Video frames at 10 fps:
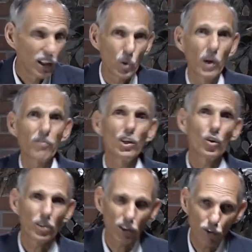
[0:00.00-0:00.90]
To have
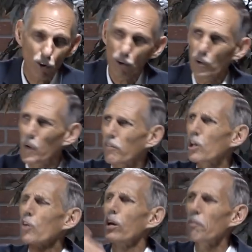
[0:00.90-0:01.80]
known the truth, to have
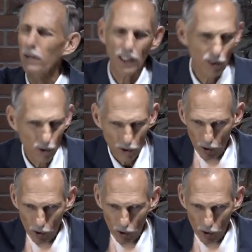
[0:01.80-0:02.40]
grown up in the truth,